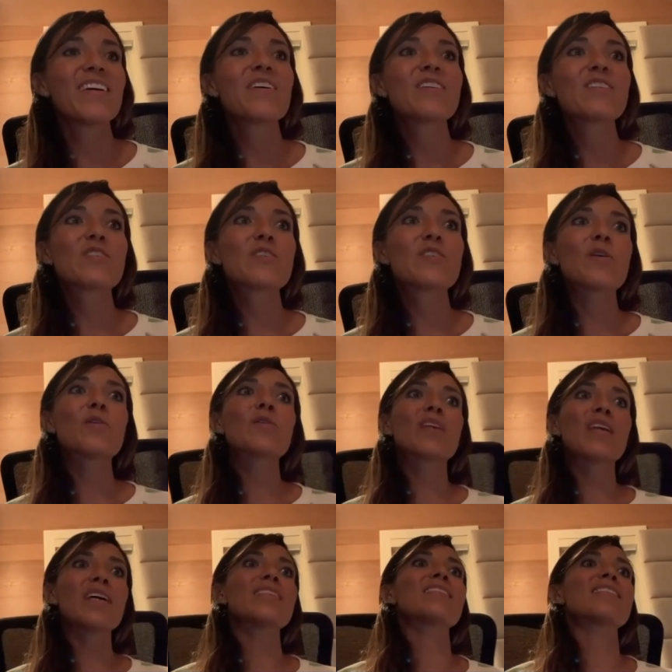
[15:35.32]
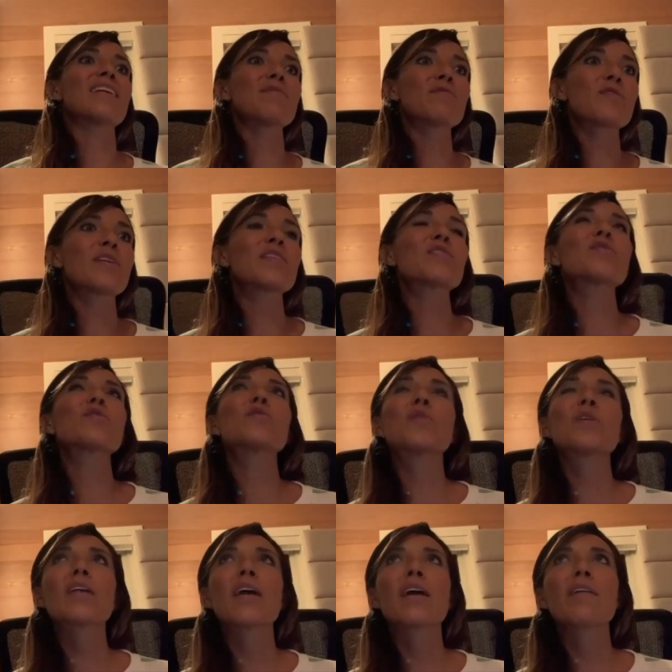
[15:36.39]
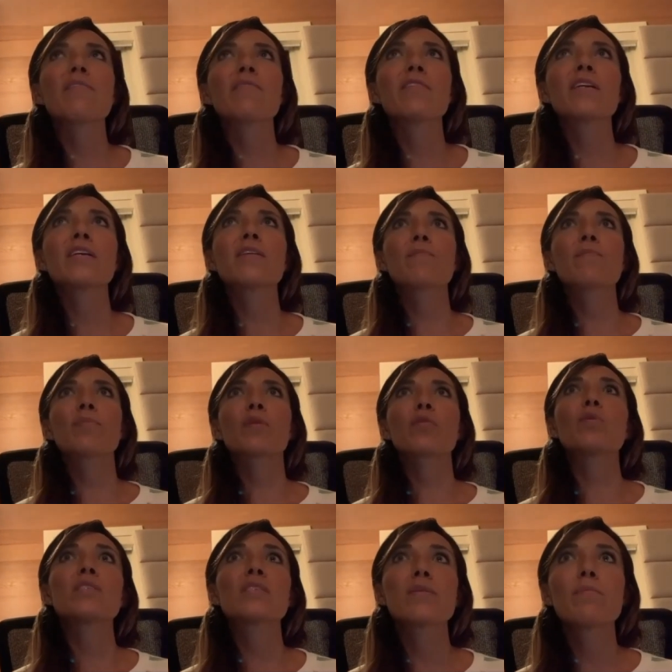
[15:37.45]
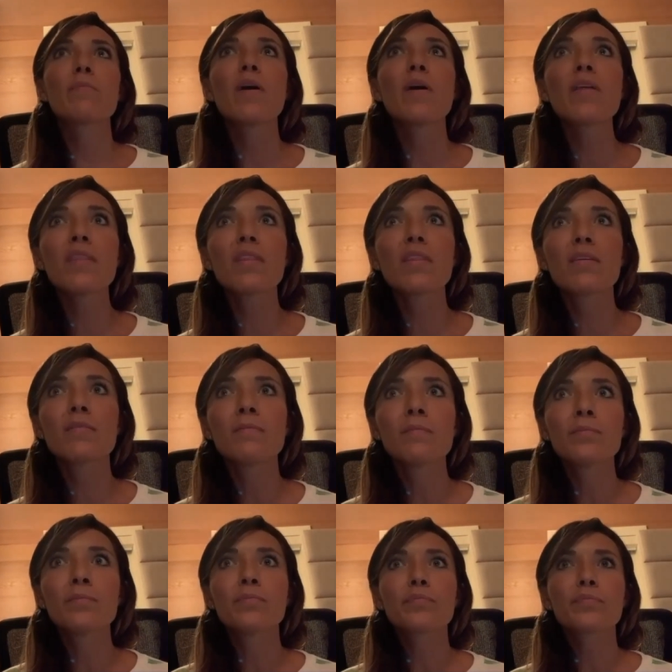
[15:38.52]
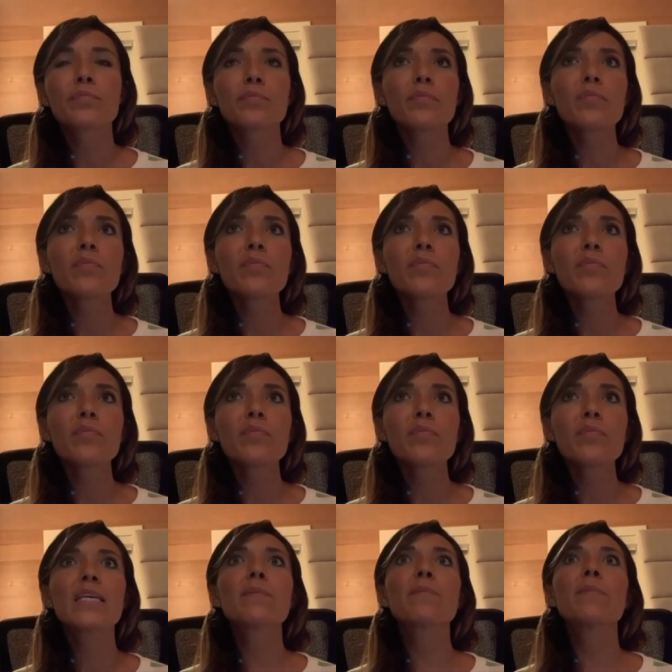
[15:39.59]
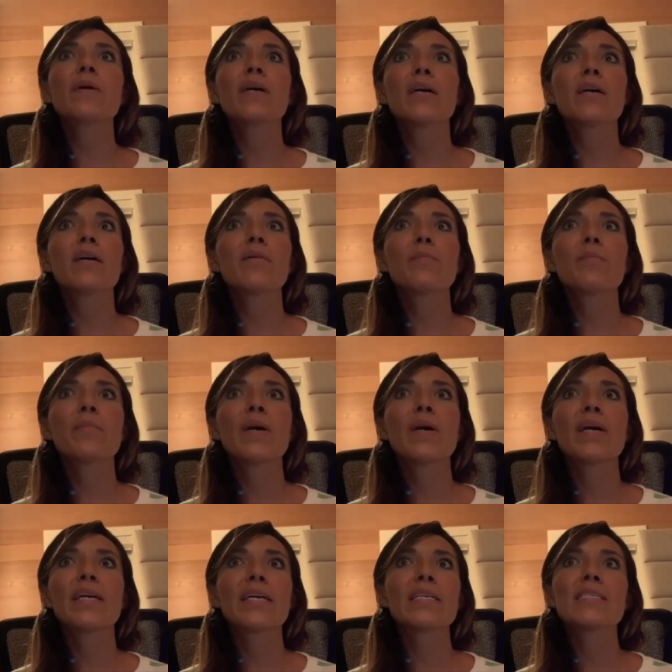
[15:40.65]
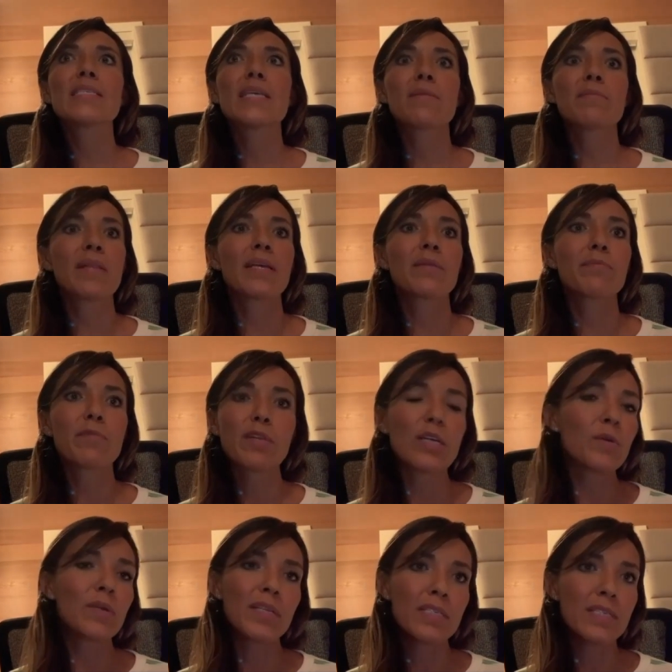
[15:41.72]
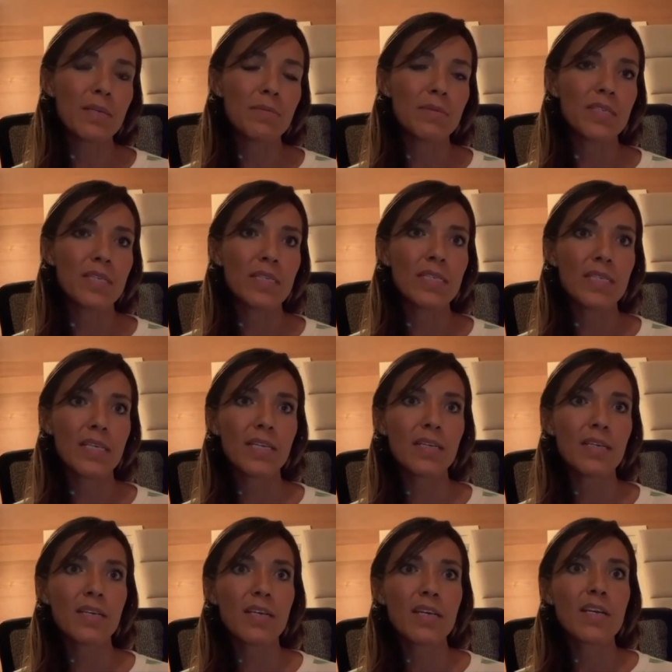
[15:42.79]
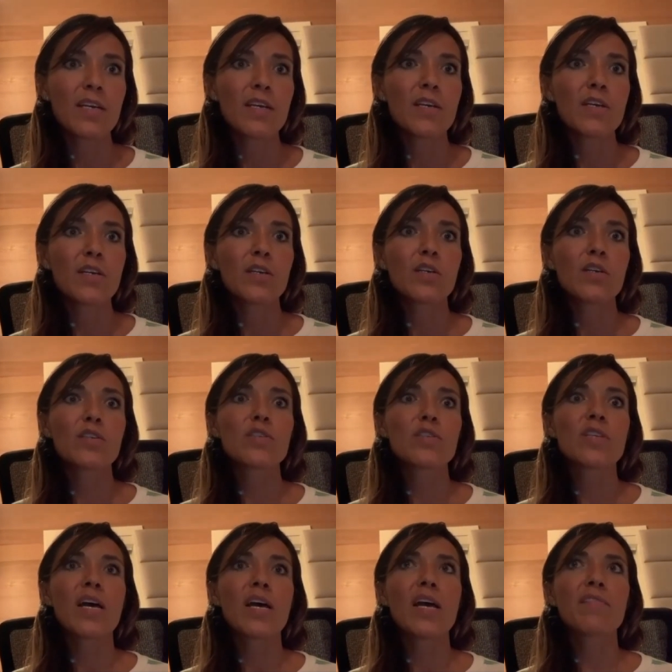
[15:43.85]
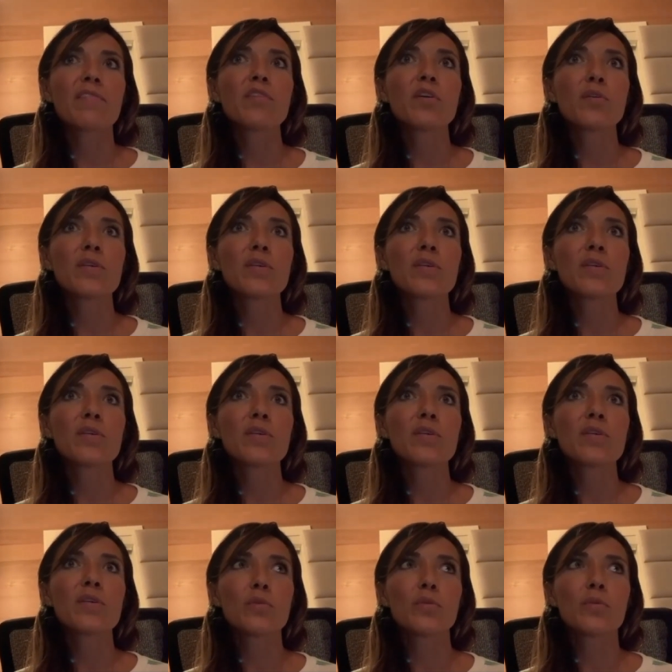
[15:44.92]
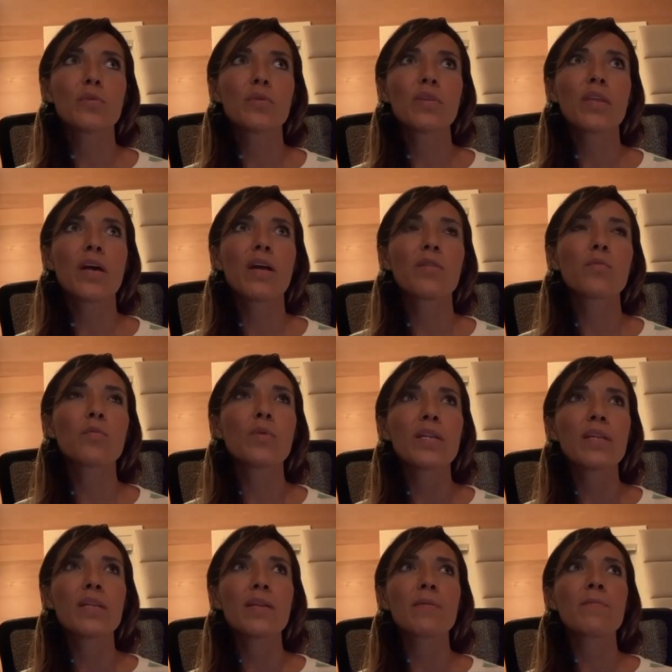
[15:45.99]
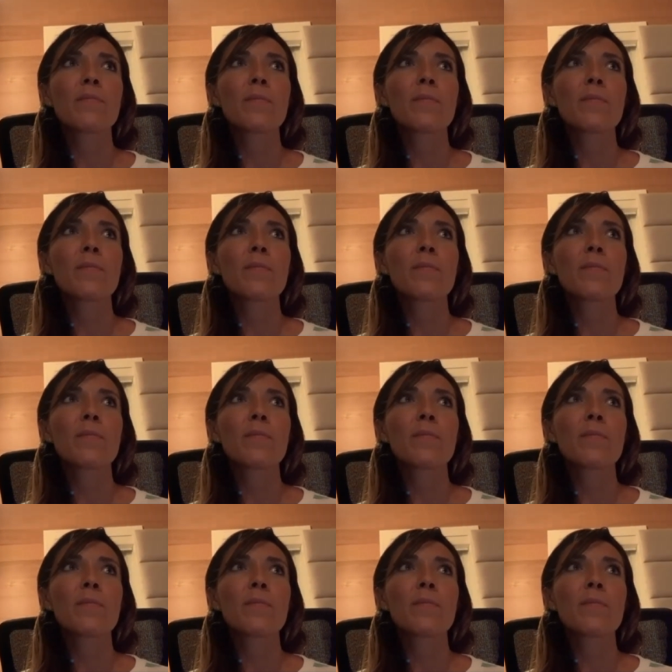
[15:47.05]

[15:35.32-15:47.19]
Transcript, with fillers: so yes, I'm trying to do it every once a month, and keep uh, my enzyme like liquid enzymes intake, because I've noticed that too. That when